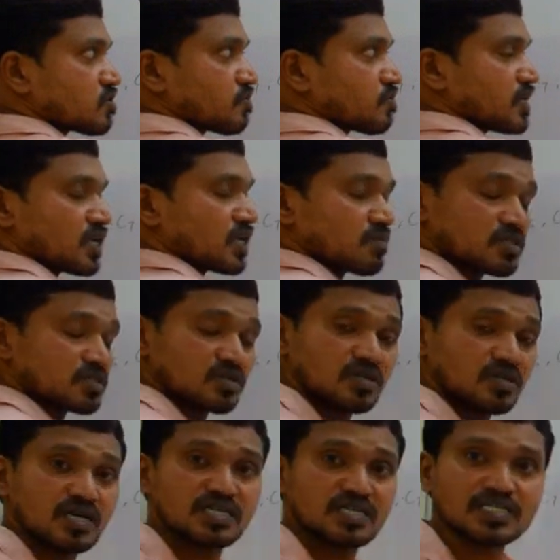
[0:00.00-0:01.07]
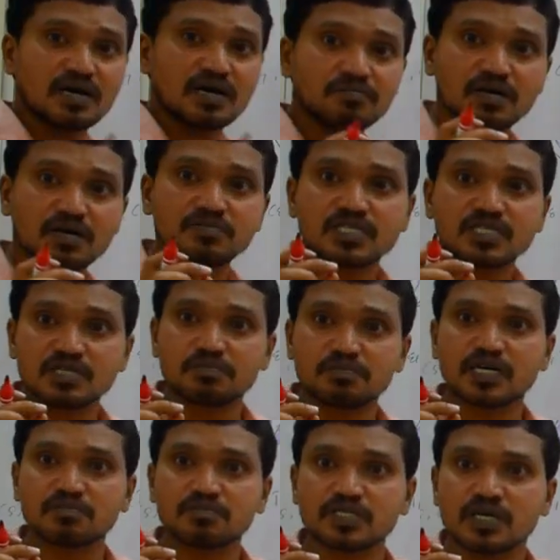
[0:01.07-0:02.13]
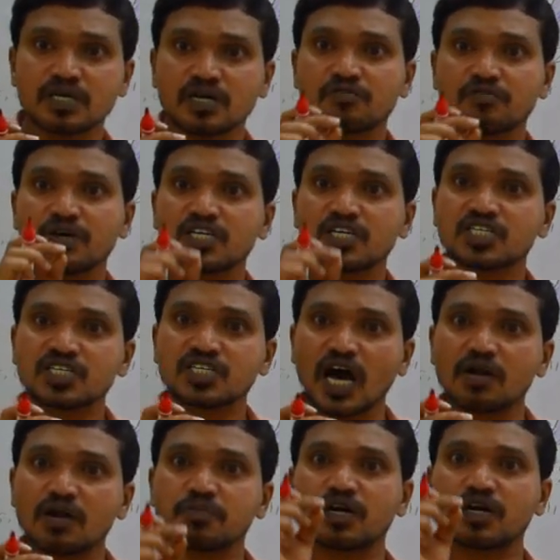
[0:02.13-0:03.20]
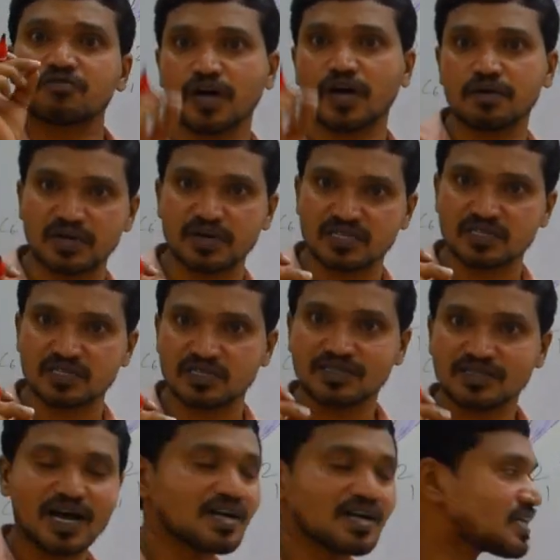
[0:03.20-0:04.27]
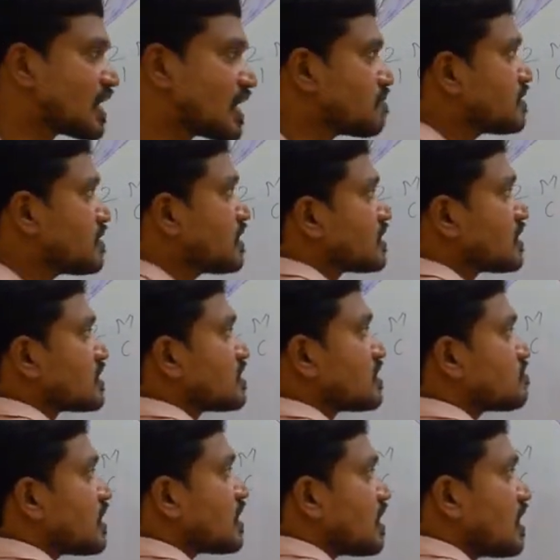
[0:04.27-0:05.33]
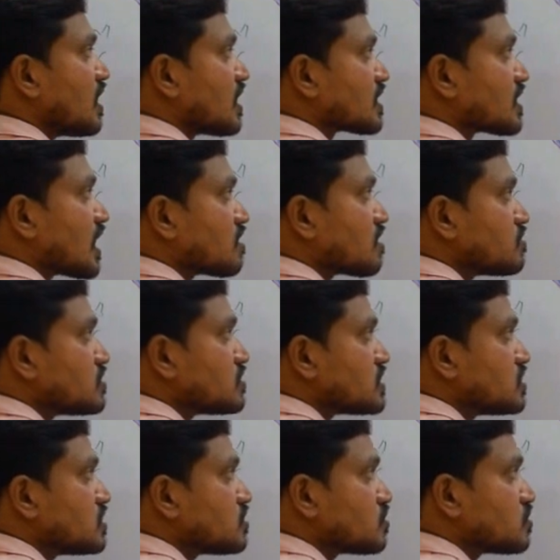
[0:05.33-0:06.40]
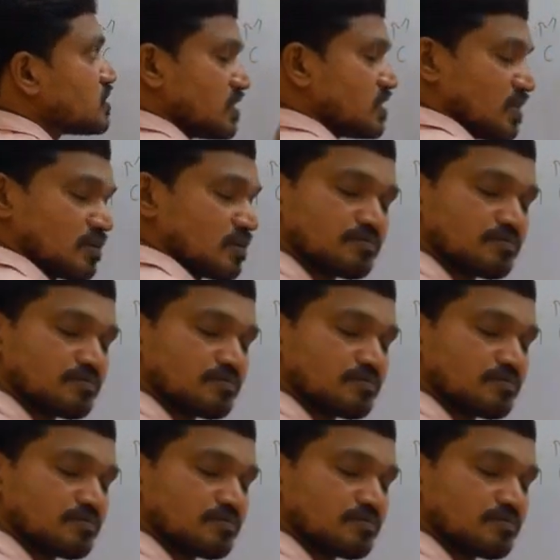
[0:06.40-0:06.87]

supinator muscle, sometimes it becomes very sharp and fibrous. That time, if the nerve is injured here,